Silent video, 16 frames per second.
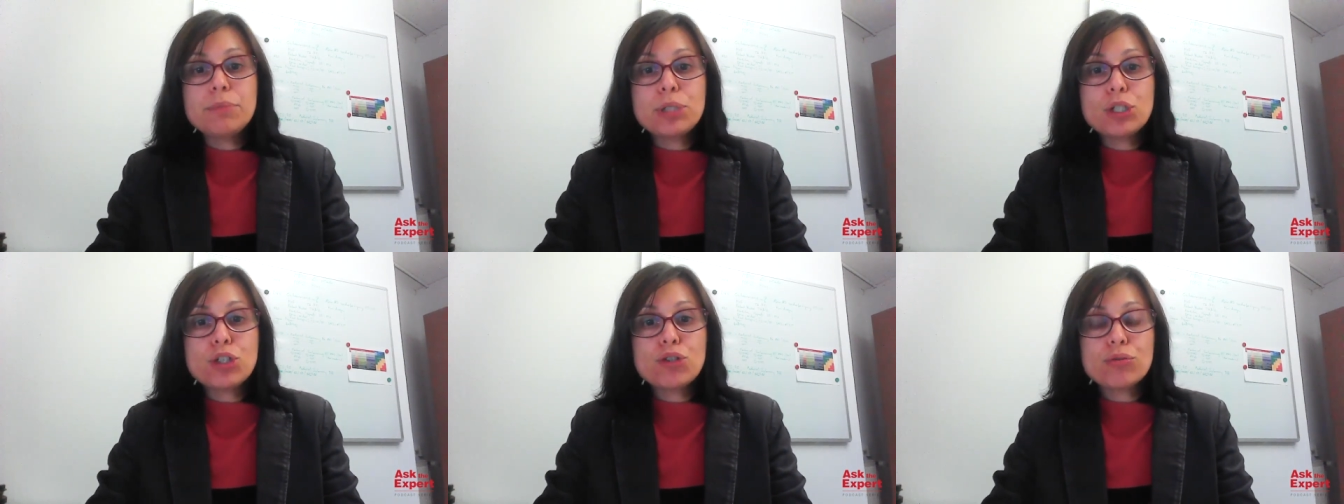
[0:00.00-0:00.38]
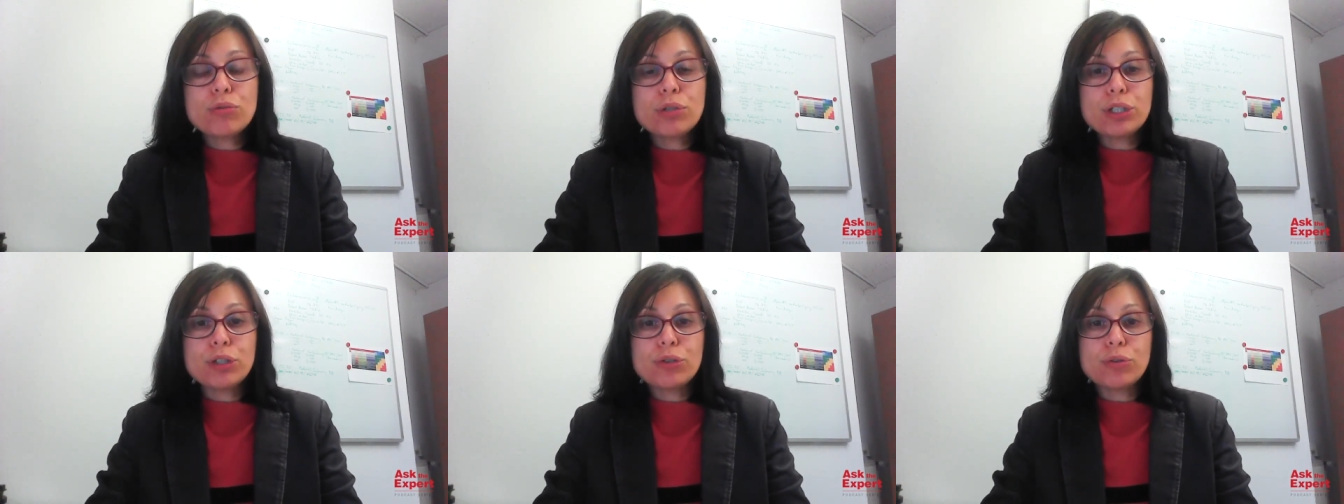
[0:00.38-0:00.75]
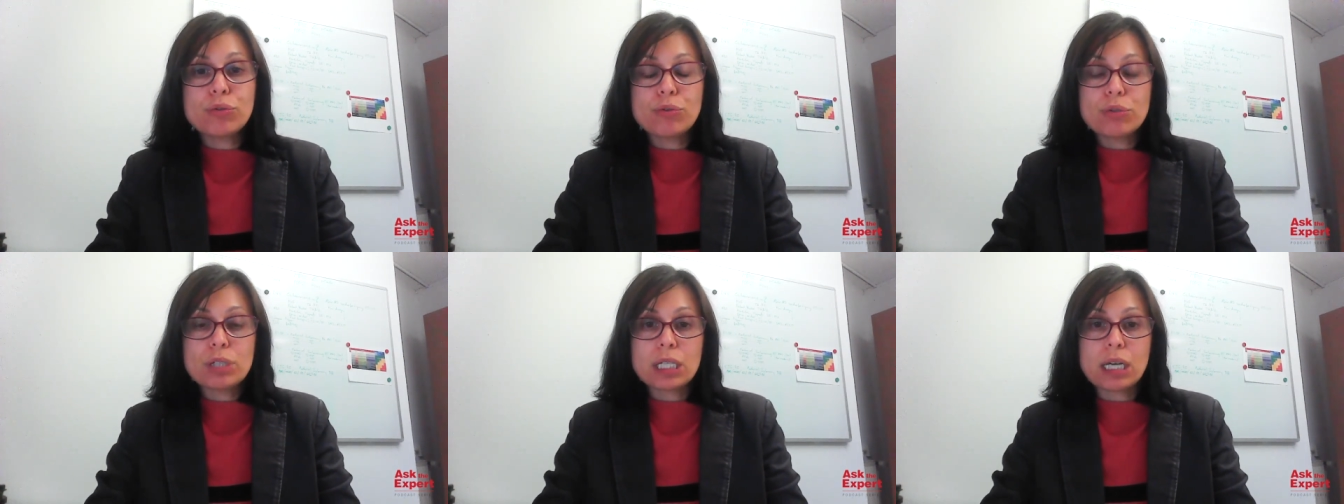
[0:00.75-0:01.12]
be sure
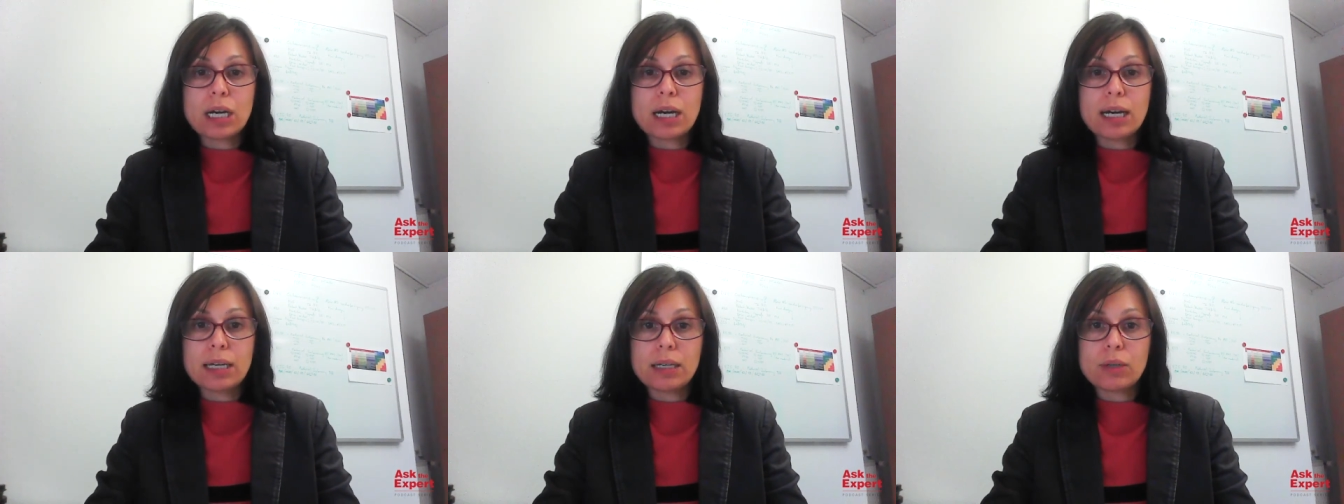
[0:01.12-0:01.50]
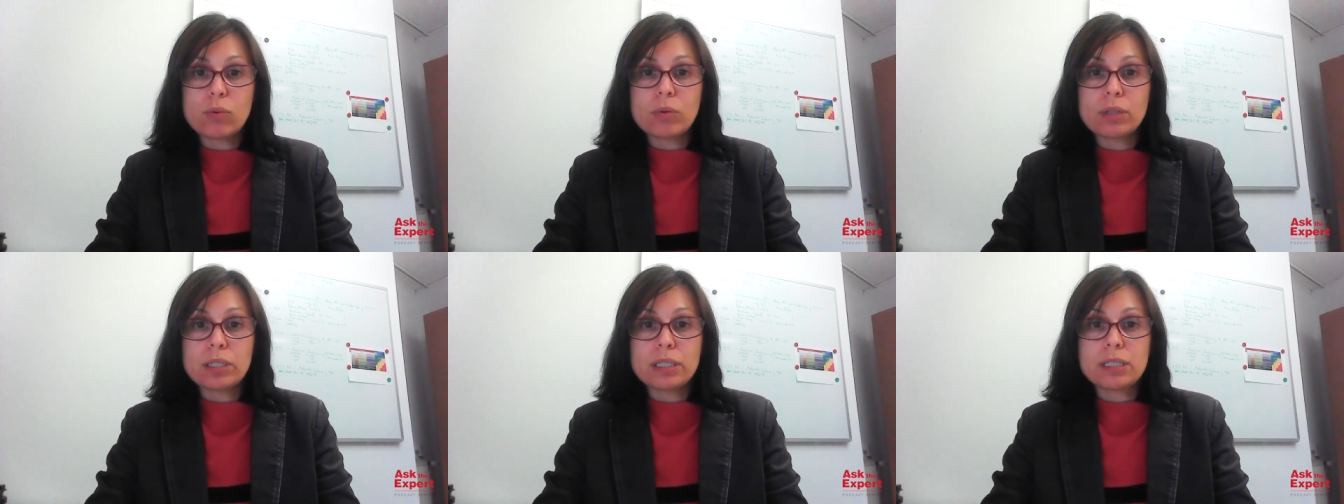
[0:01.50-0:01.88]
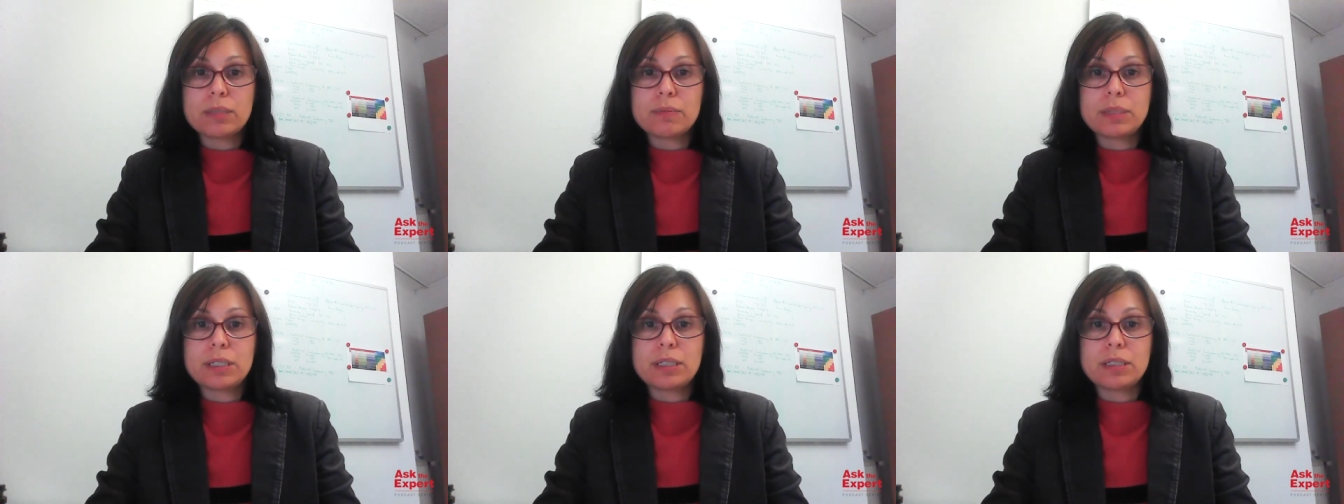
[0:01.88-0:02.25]
you use high
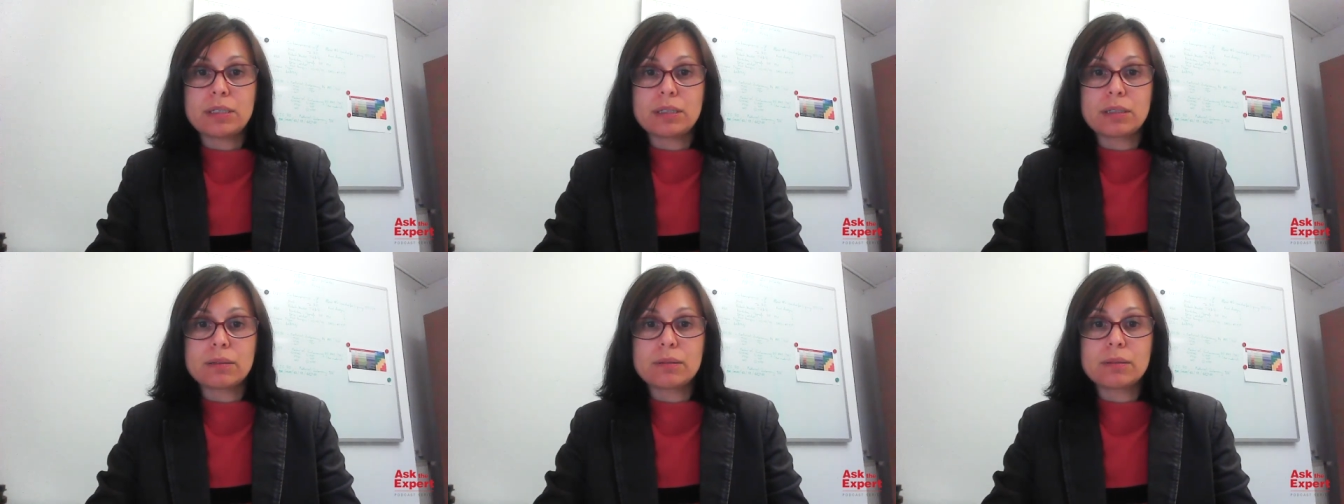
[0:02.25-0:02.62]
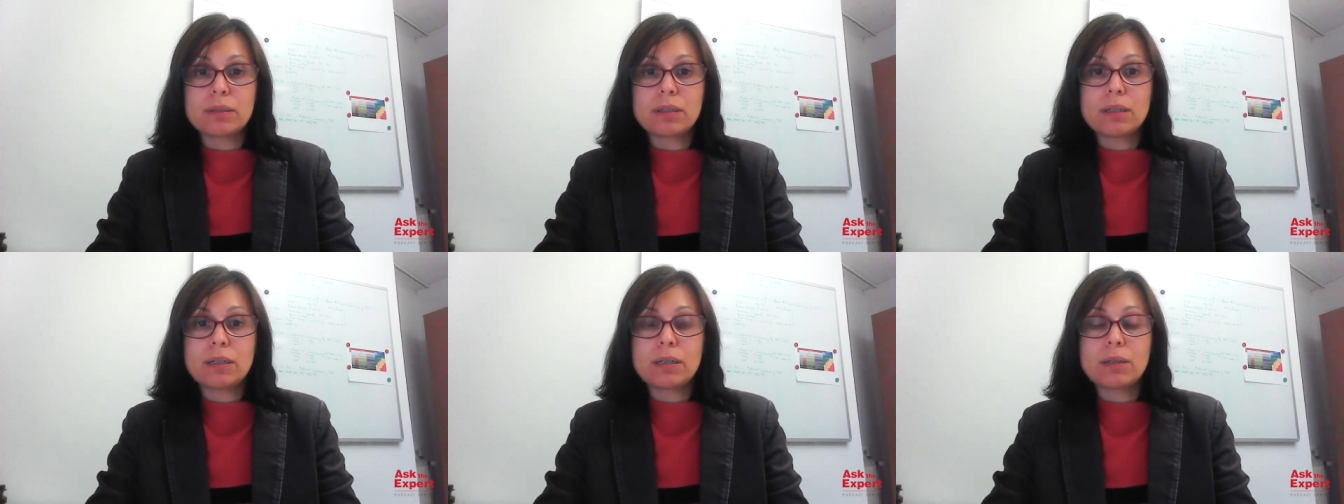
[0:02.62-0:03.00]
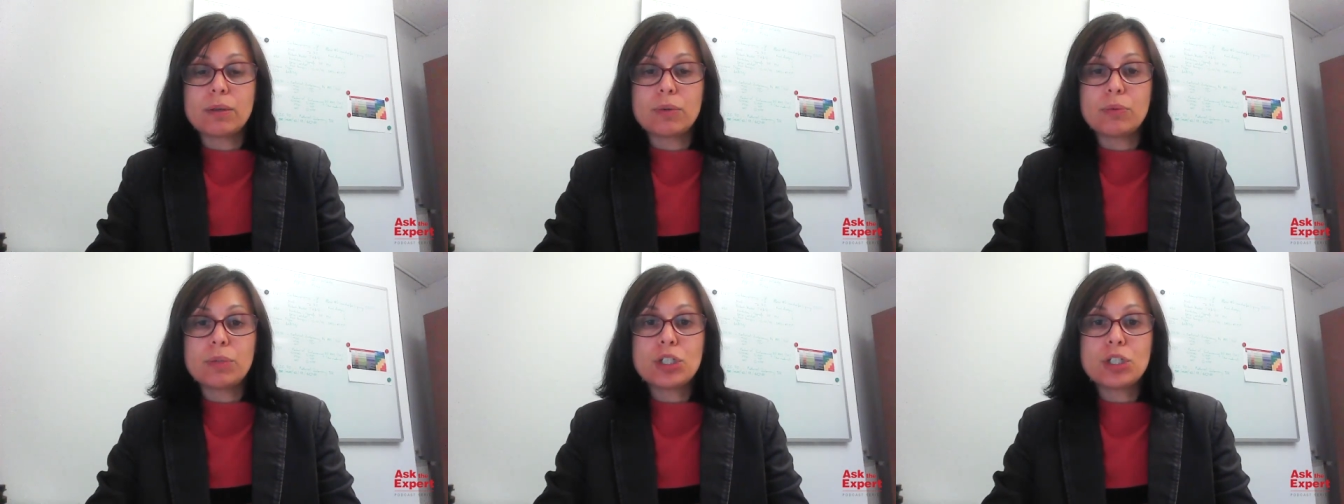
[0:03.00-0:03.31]
quality material uh,